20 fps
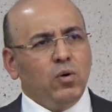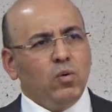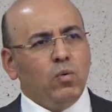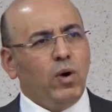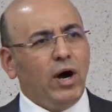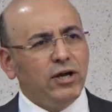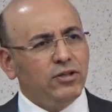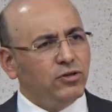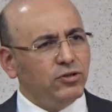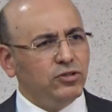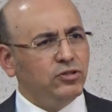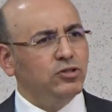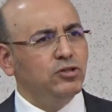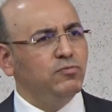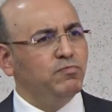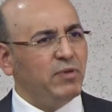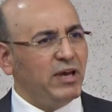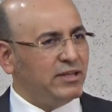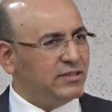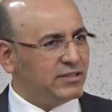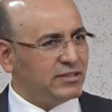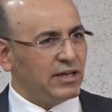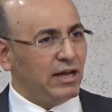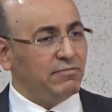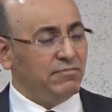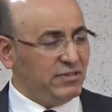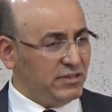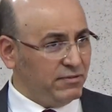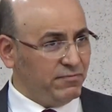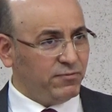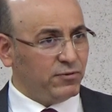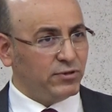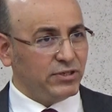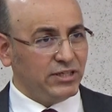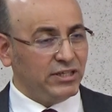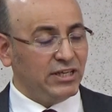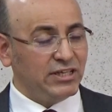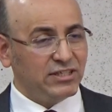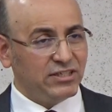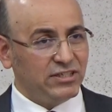why don't you make something for the
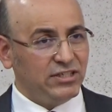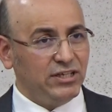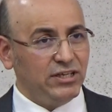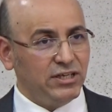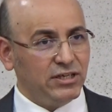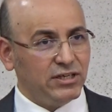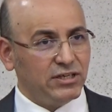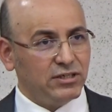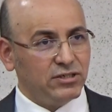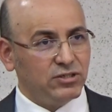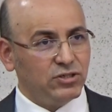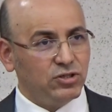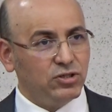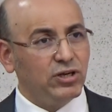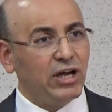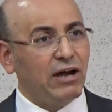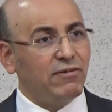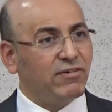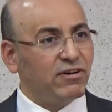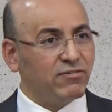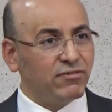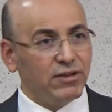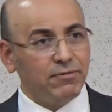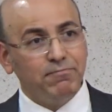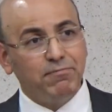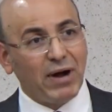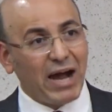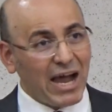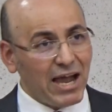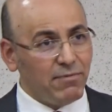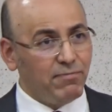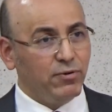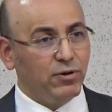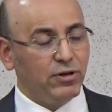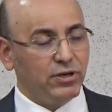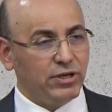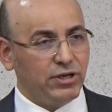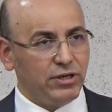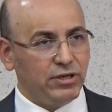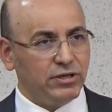next year to have a
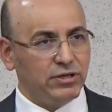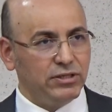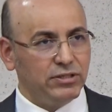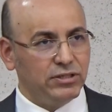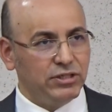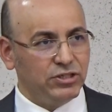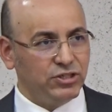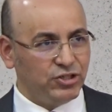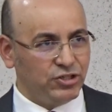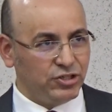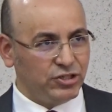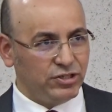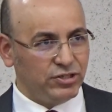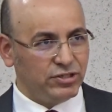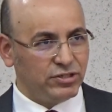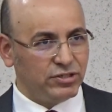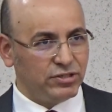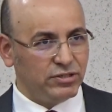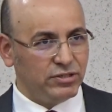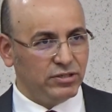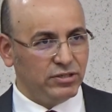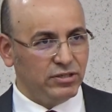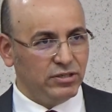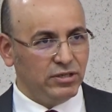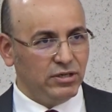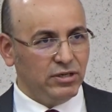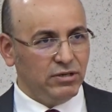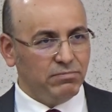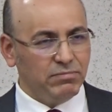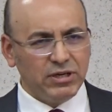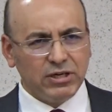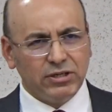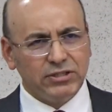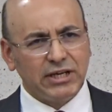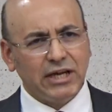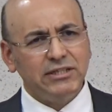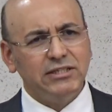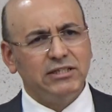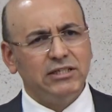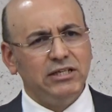revival here in this church? Because
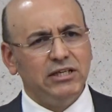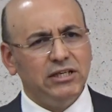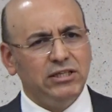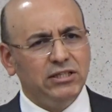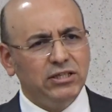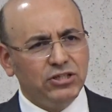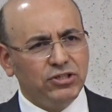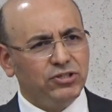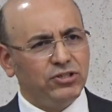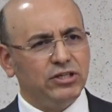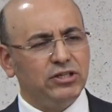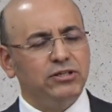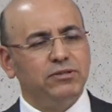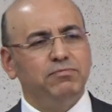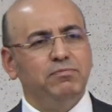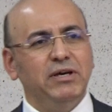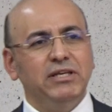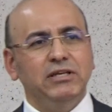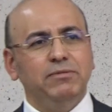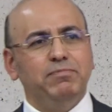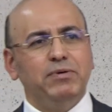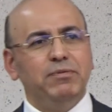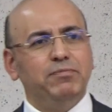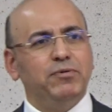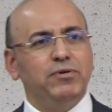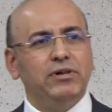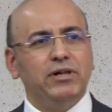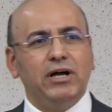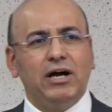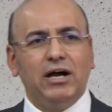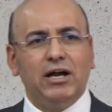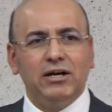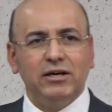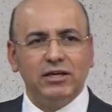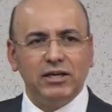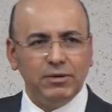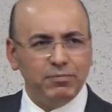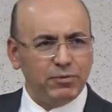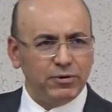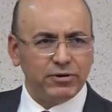I see in this church many people are
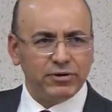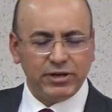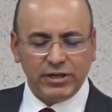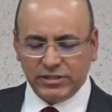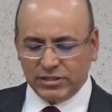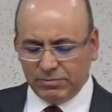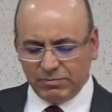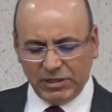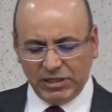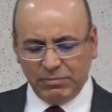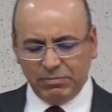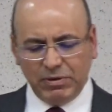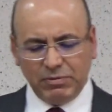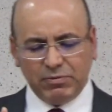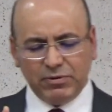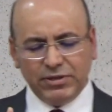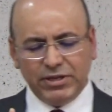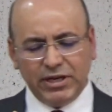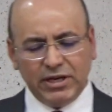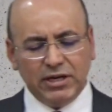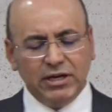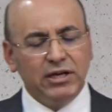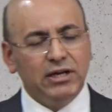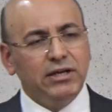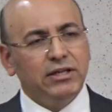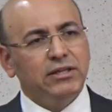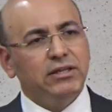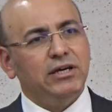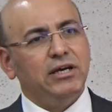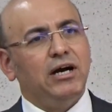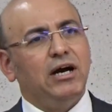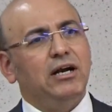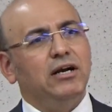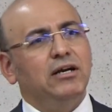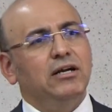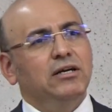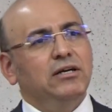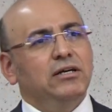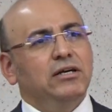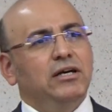hypocrites. Many people they are, they
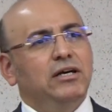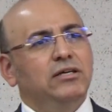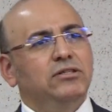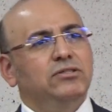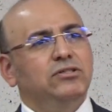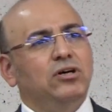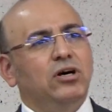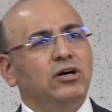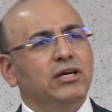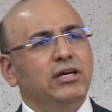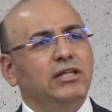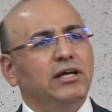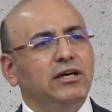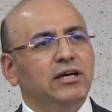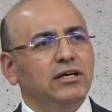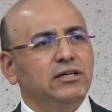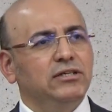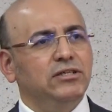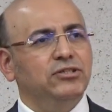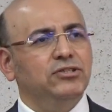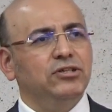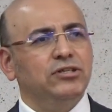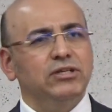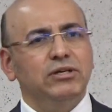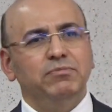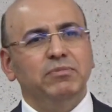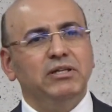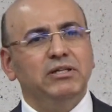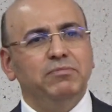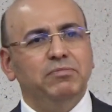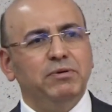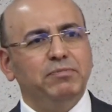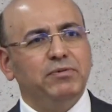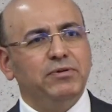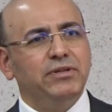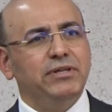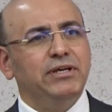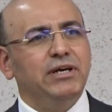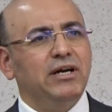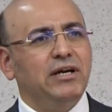are uh, talking against each other. Many people they